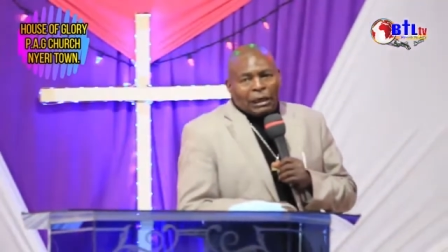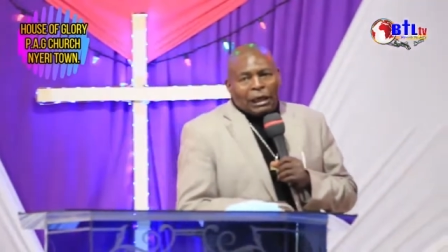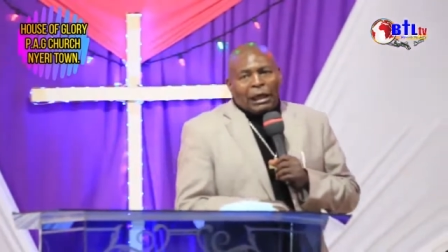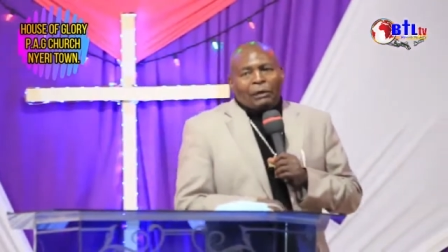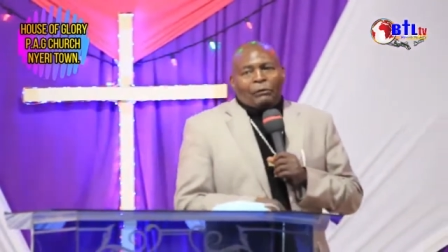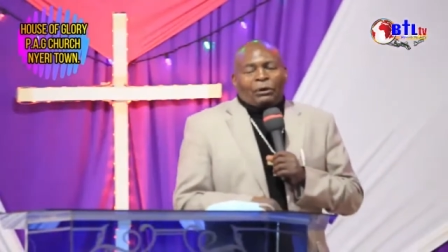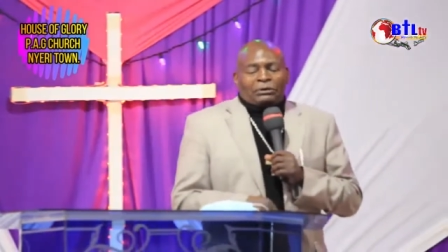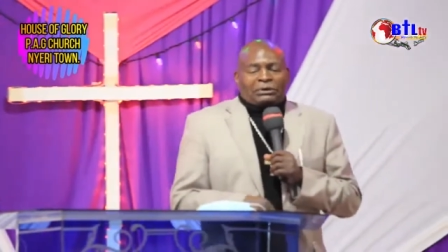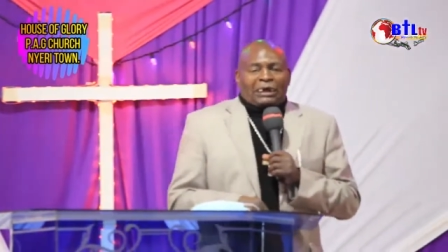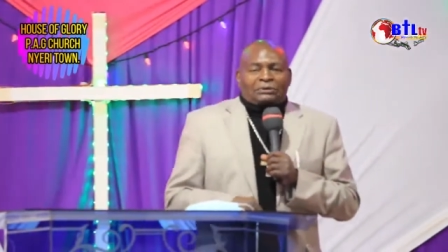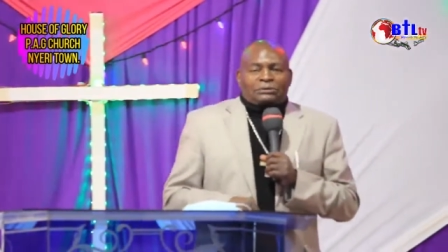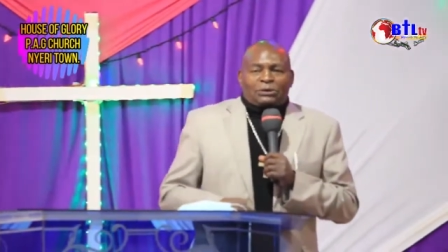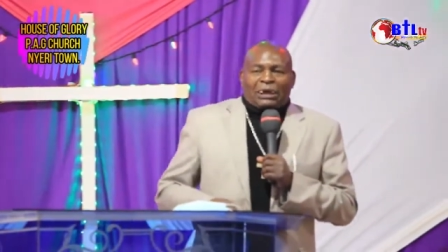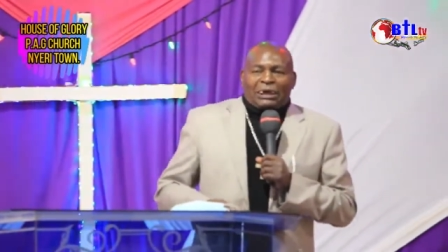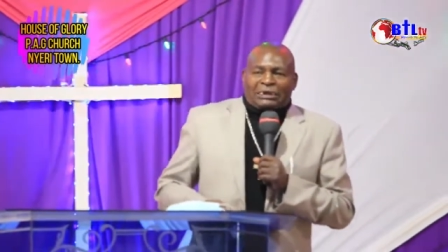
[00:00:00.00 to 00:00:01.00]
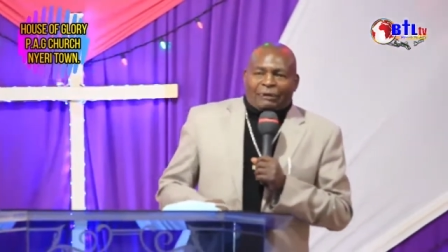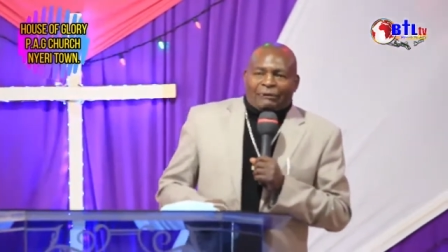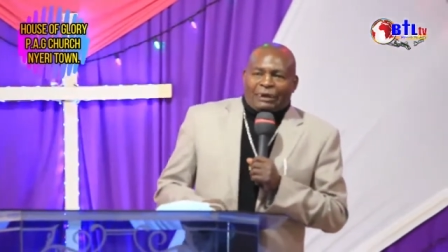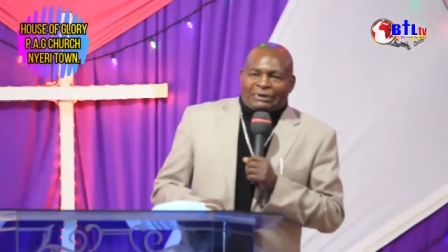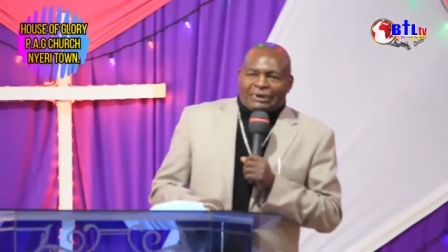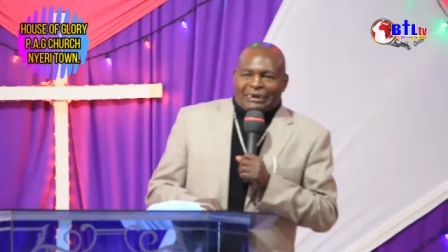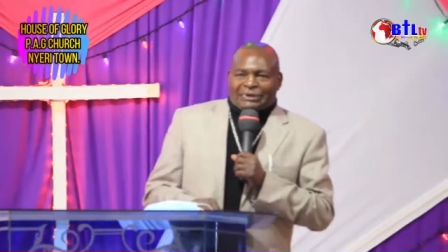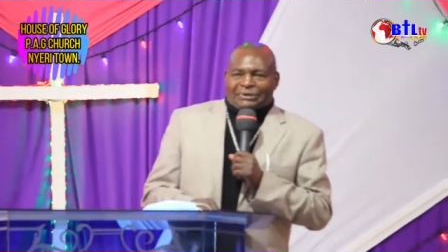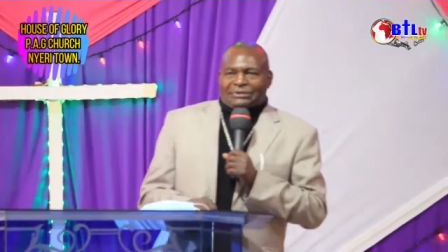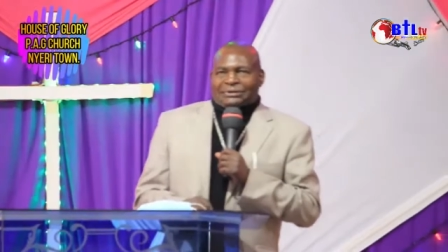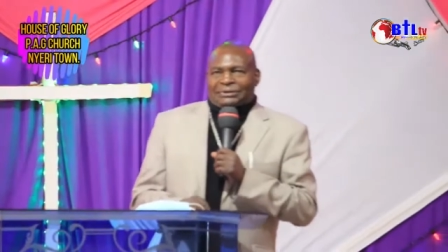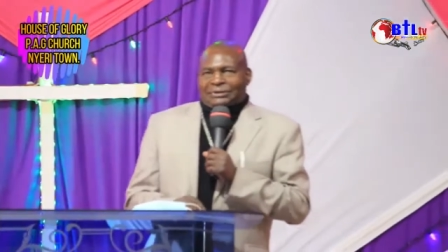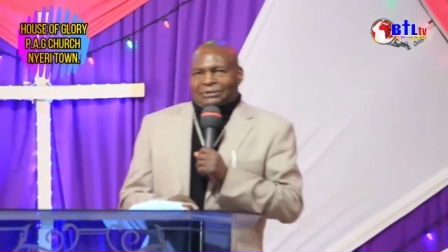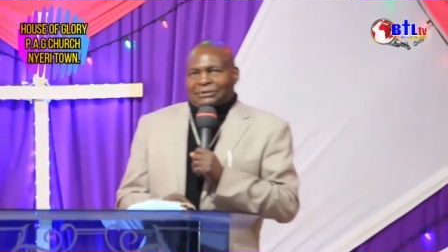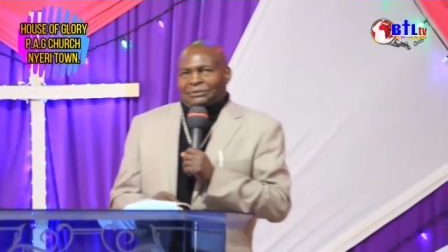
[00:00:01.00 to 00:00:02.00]
where I want us to get our
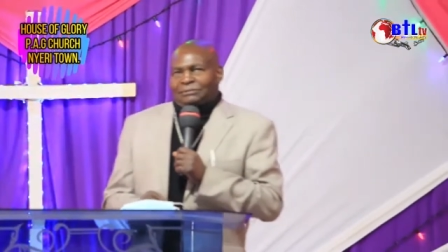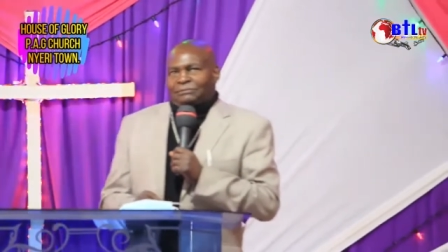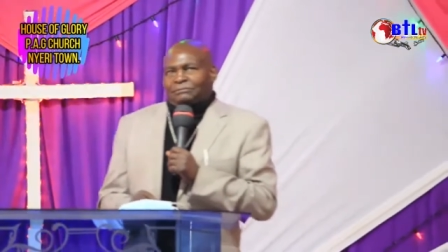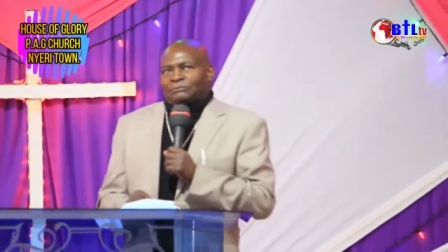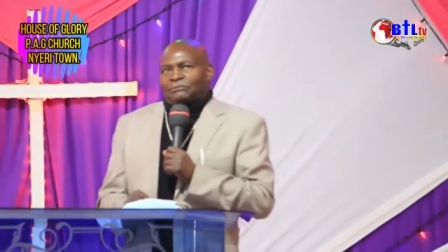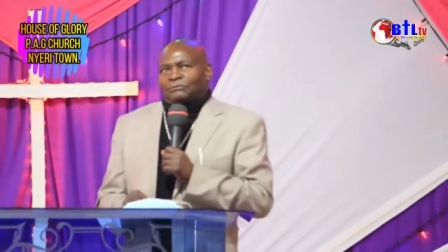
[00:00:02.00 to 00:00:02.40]
text.